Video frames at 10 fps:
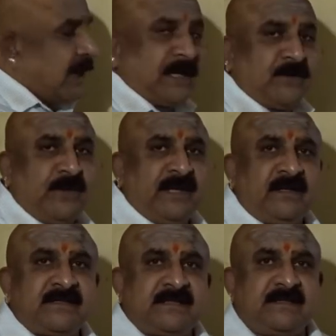
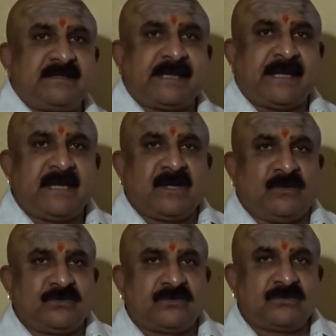Aquarius is the second
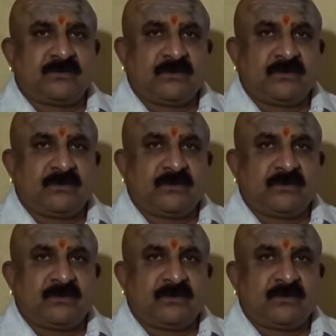house.